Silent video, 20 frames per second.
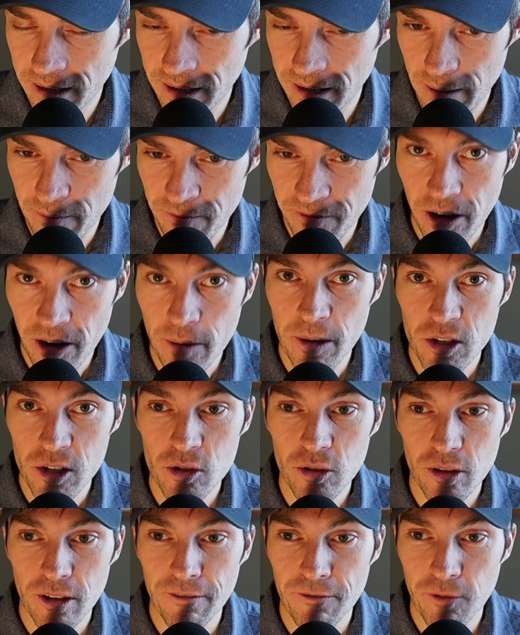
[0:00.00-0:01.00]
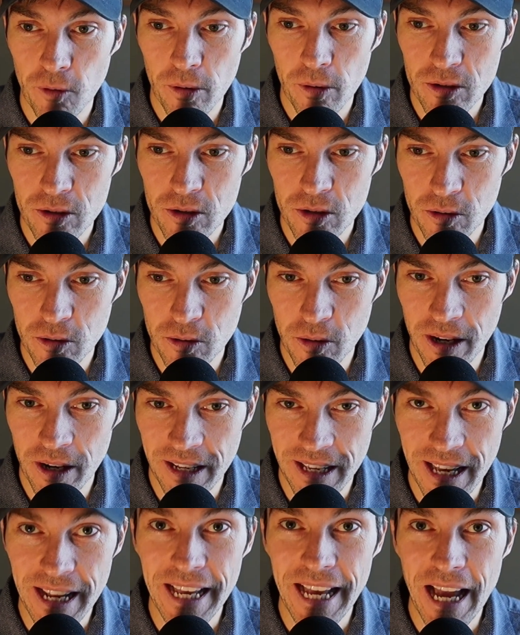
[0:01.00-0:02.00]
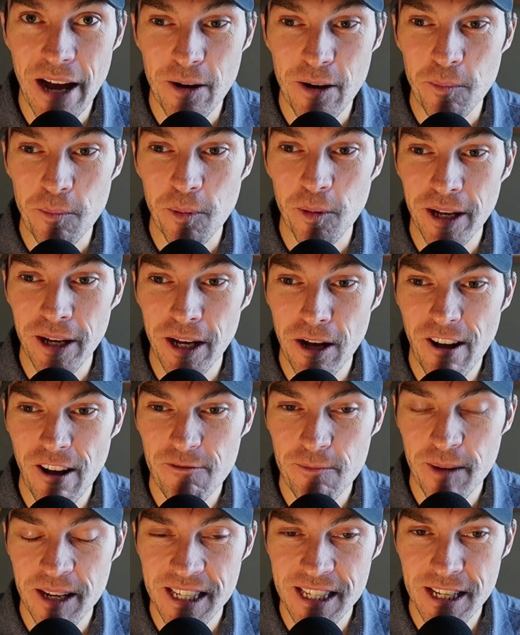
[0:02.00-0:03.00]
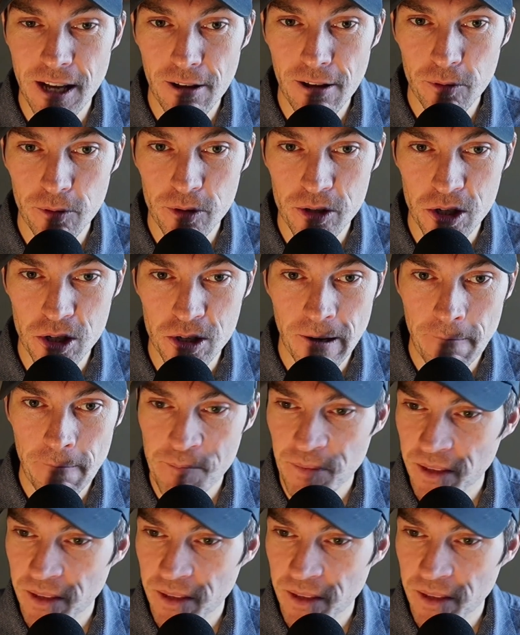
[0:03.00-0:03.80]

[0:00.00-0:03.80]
I'm very much looking forward to getting out and playing golf myself, which is